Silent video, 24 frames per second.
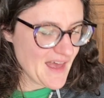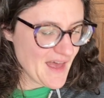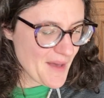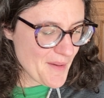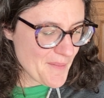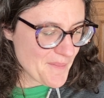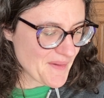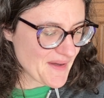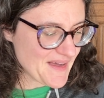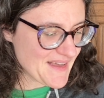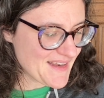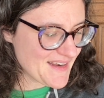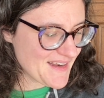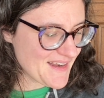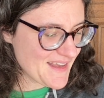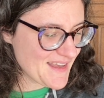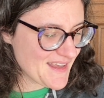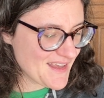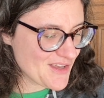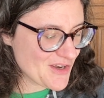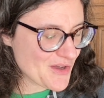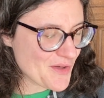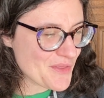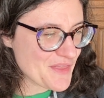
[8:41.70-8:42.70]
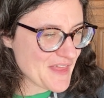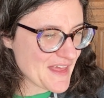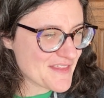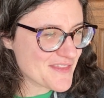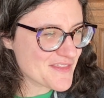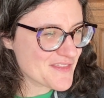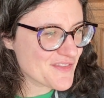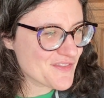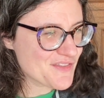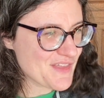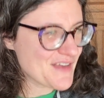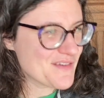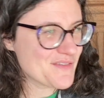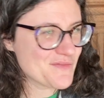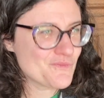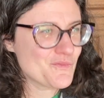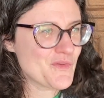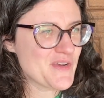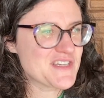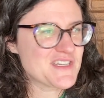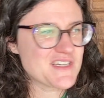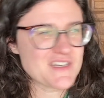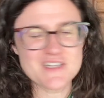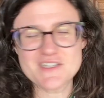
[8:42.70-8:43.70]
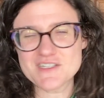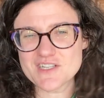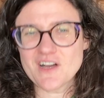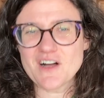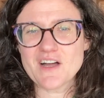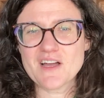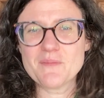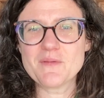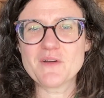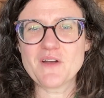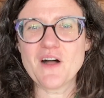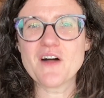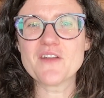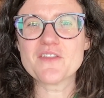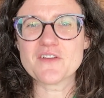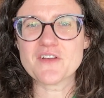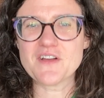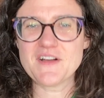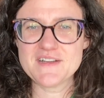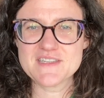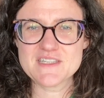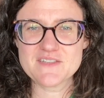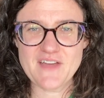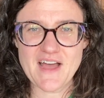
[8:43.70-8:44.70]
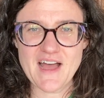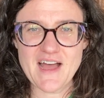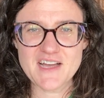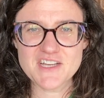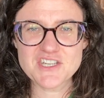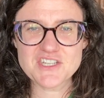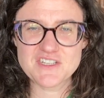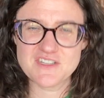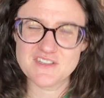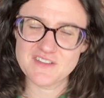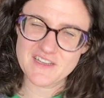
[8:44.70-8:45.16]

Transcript: But, then we can talk about other kinds of action,